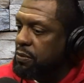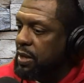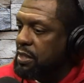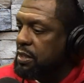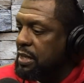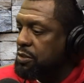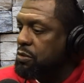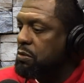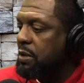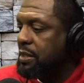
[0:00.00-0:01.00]
rates in that
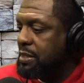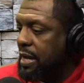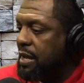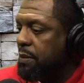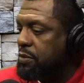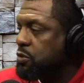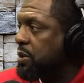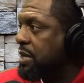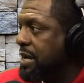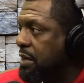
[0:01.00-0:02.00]
school at the time was
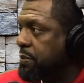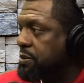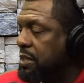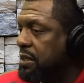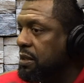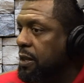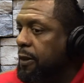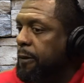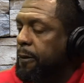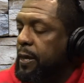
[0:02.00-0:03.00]
29%.
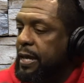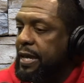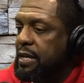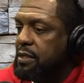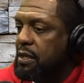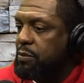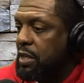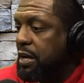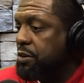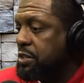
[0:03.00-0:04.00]
And it was the
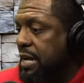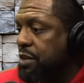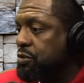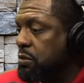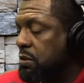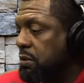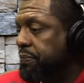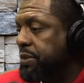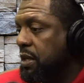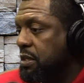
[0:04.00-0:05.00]
largest high school
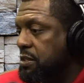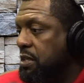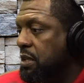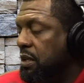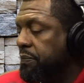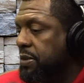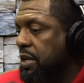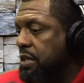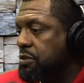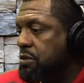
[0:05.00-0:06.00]
in the city.
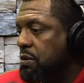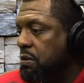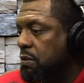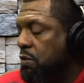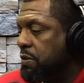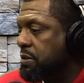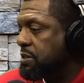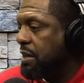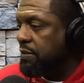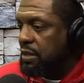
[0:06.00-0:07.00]
And so over
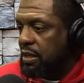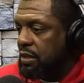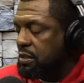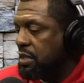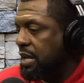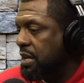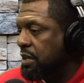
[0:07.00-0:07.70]
7 to 8